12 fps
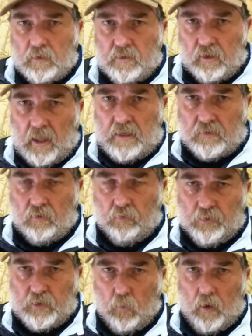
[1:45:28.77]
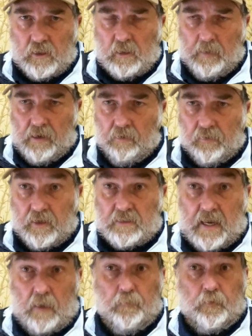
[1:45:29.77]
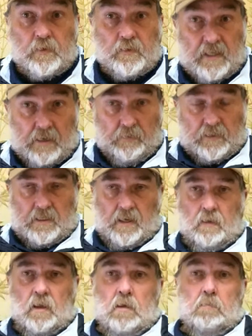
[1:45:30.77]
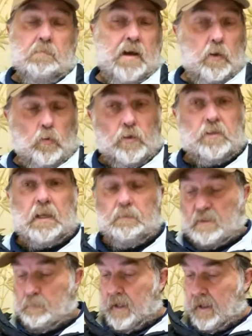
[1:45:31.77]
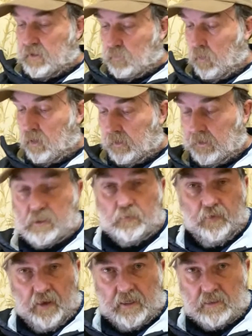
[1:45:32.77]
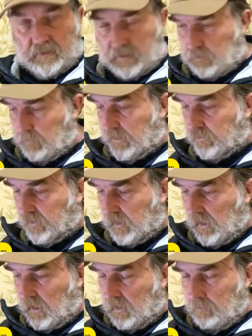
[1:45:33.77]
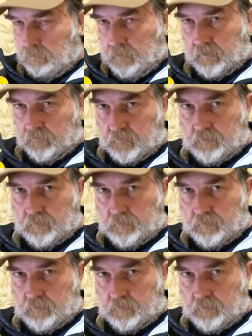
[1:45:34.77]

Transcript: the latest on Chris Wokes? I'm hearing that he's out for the series now. Mark Wood seems to be out as well, at least for the next Test match. But